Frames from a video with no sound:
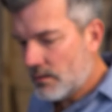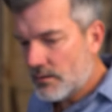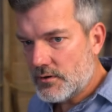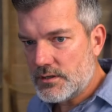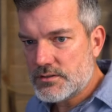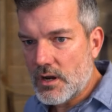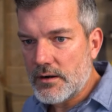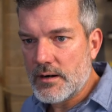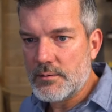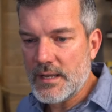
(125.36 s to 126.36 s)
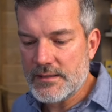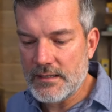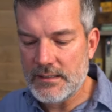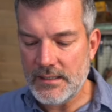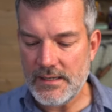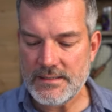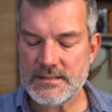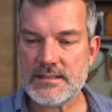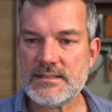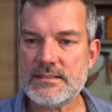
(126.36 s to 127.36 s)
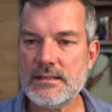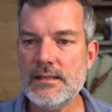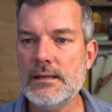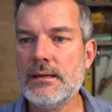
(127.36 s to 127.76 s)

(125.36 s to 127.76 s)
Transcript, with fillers: I've got a diagram to make that a little easier to see.